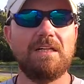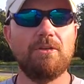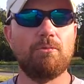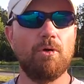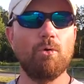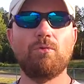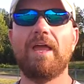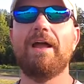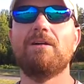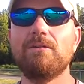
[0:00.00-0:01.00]
the roll
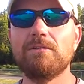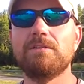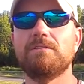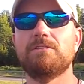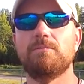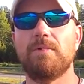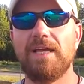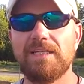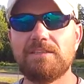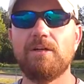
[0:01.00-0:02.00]
tackle and some
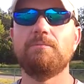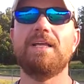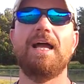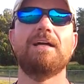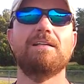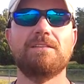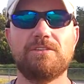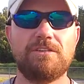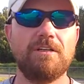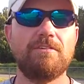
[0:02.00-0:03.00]
heads-up tackling
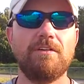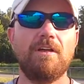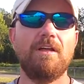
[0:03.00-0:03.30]
stuff,